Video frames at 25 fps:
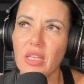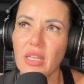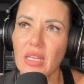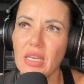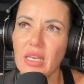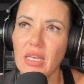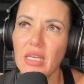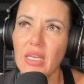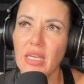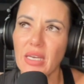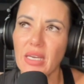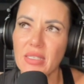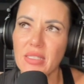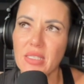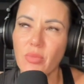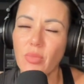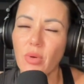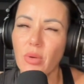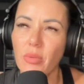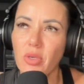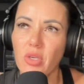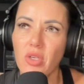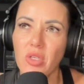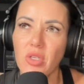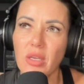that, I guess. I probably
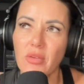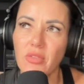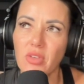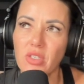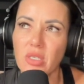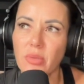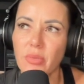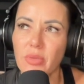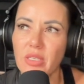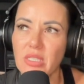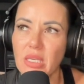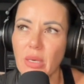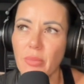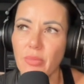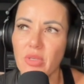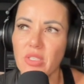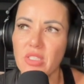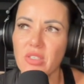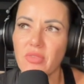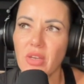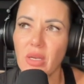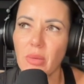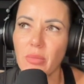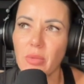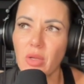could give you some examples if
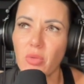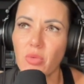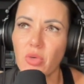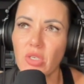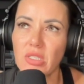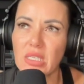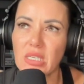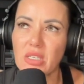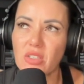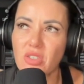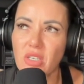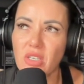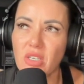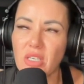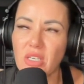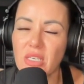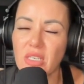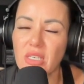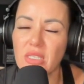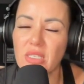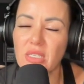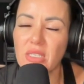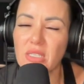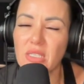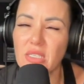anybody was interested,
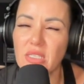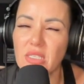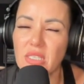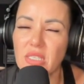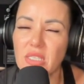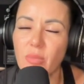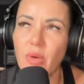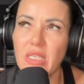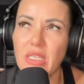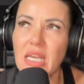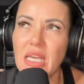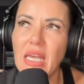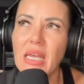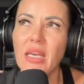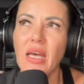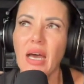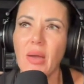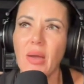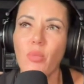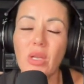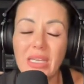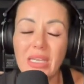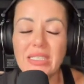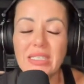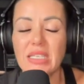but I'm
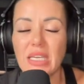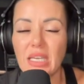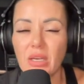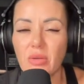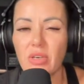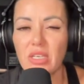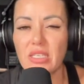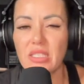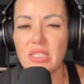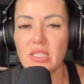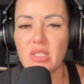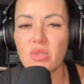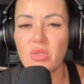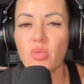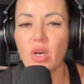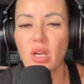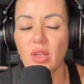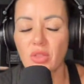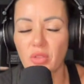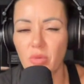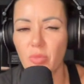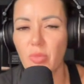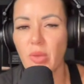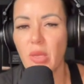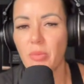willing to take risks where
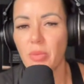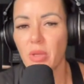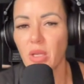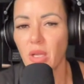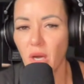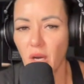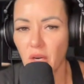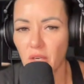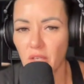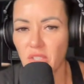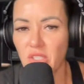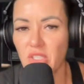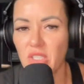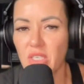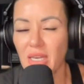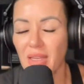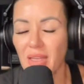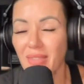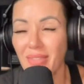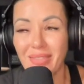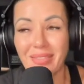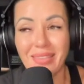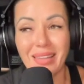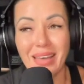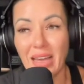other people aren't.
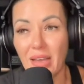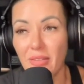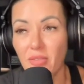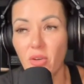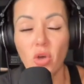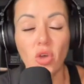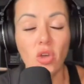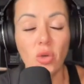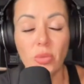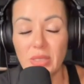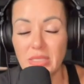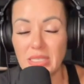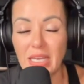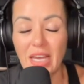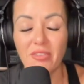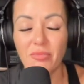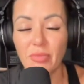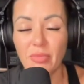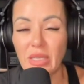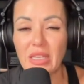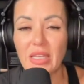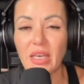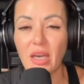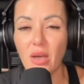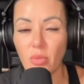And I've always have
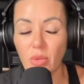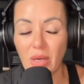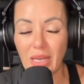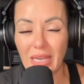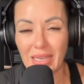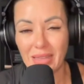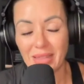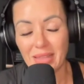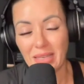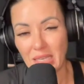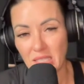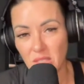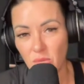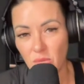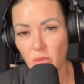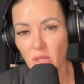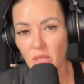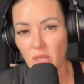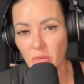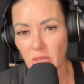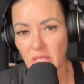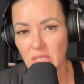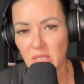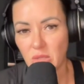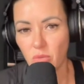been that way. And that's one of the
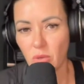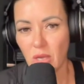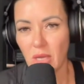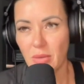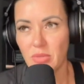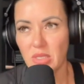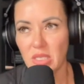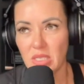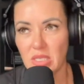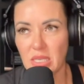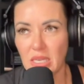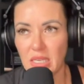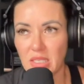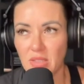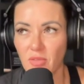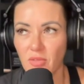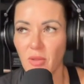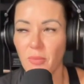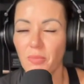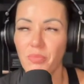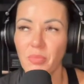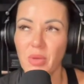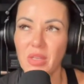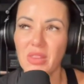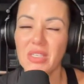reasons why I'm successful.
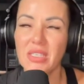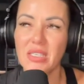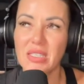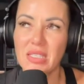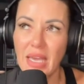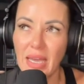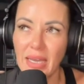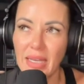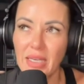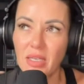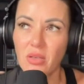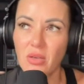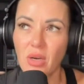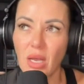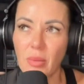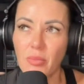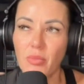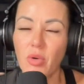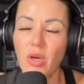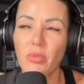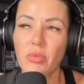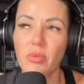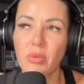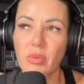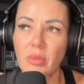But the second and
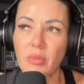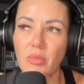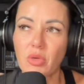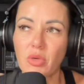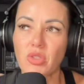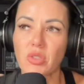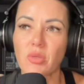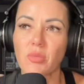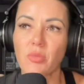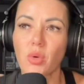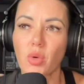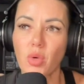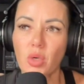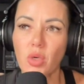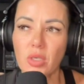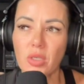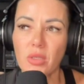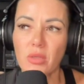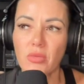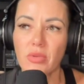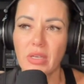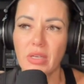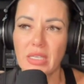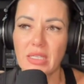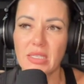probably most important
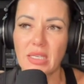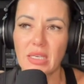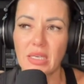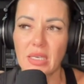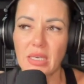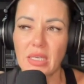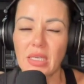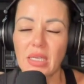reason,